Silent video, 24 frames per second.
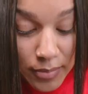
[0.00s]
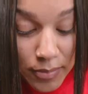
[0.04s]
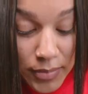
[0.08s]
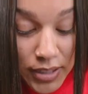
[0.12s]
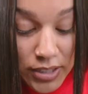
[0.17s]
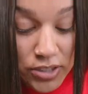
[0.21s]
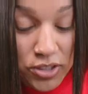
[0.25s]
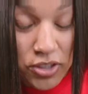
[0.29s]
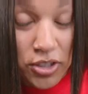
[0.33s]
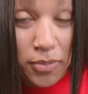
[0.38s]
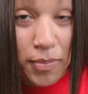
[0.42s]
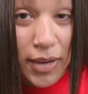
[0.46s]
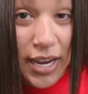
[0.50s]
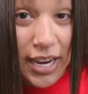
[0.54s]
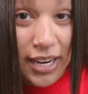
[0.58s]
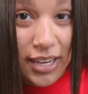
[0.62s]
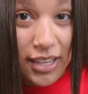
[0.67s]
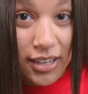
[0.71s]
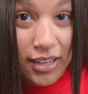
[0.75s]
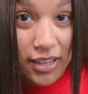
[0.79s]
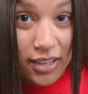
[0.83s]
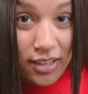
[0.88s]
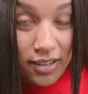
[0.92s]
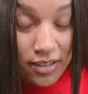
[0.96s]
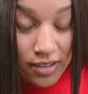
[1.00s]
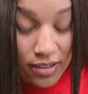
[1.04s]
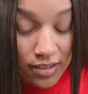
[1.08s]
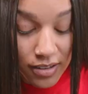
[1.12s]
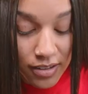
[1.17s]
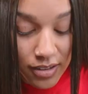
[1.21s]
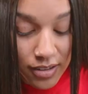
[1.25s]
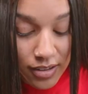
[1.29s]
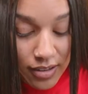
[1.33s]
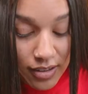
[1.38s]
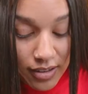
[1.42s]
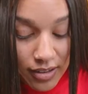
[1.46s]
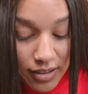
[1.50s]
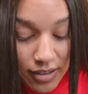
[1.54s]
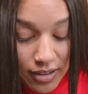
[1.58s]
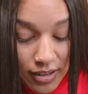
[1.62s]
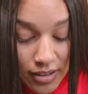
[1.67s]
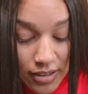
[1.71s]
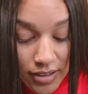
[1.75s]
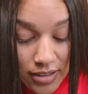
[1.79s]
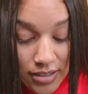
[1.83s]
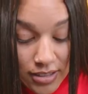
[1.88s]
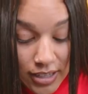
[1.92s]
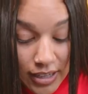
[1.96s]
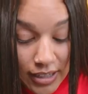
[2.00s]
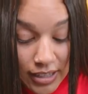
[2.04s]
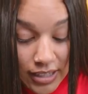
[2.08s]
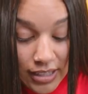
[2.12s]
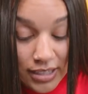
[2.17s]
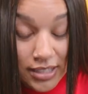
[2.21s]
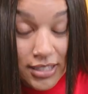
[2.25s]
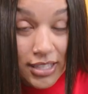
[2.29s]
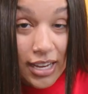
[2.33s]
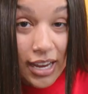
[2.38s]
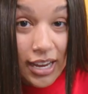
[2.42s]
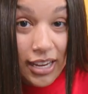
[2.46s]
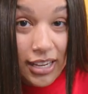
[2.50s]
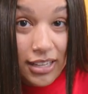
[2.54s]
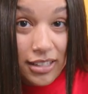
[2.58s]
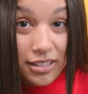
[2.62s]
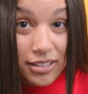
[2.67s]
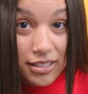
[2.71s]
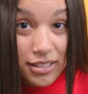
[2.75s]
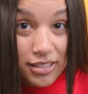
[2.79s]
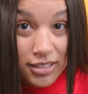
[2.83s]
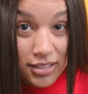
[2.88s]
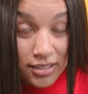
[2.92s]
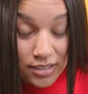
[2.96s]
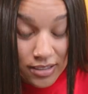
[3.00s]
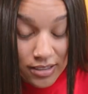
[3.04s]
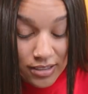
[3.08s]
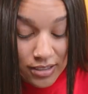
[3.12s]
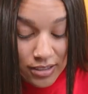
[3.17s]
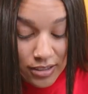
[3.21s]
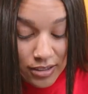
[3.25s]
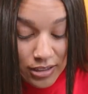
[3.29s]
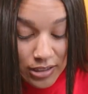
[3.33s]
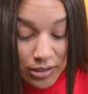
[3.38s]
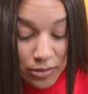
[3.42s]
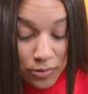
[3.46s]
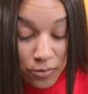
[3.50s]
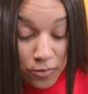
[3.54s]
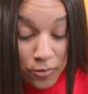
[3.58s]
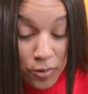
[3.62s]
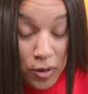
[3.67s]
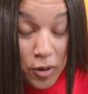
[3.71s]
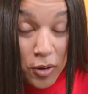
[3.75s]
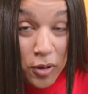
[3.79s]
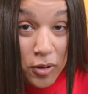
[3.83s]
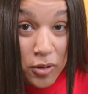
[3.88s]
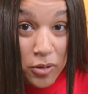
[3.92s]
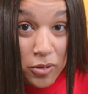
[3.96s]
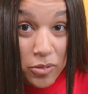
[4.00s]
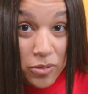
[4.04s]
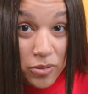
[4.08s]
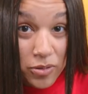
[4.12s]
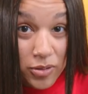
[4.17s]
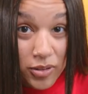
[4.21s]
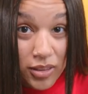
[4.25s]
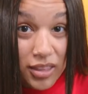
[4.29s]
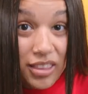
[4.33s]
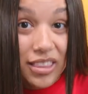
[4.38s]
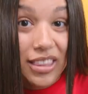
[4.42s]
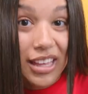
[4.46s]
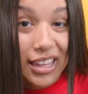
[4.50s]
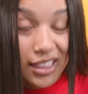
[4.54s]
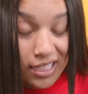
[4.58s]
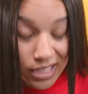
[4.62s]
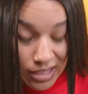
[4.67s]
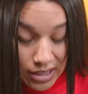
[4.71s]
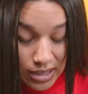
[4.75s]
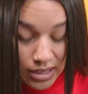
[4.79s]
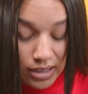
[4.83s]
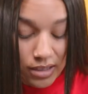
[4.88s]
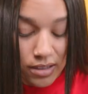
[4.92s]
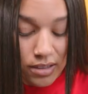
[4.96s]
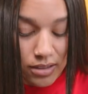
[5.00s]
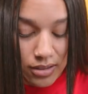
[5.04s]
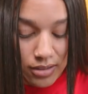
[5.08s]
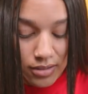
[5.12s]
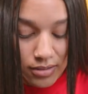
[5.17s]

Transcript: make sure you pack it in, tuck it tight, roll, then lick.